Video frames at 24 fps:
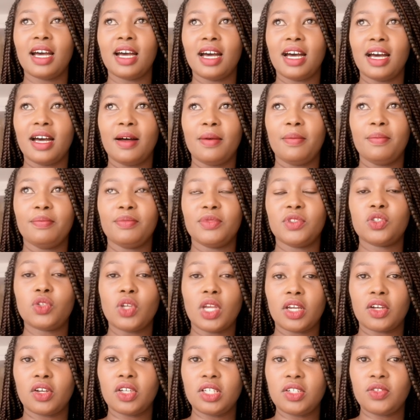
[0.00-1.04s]
Um, so
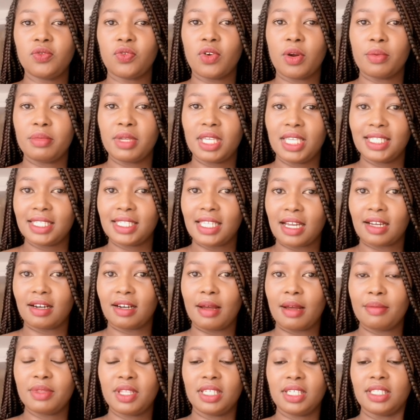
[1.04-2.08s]
I got it from
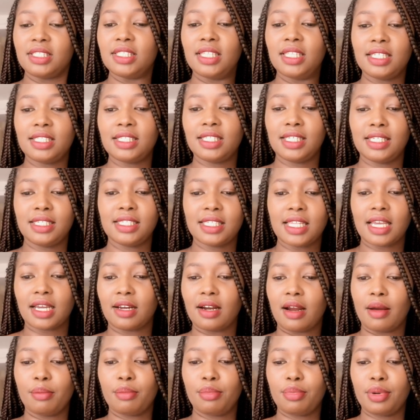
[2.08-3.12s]
Instagram. There's this
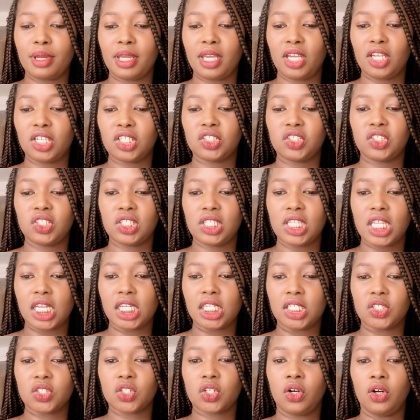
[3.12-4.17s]
Instagram page that
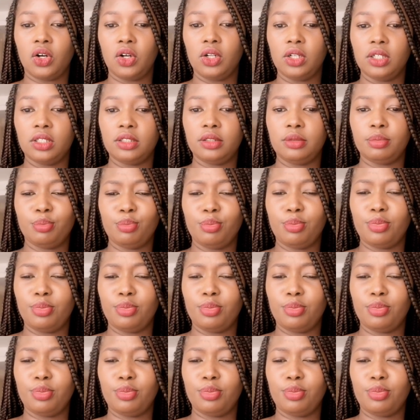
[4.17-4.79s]
is called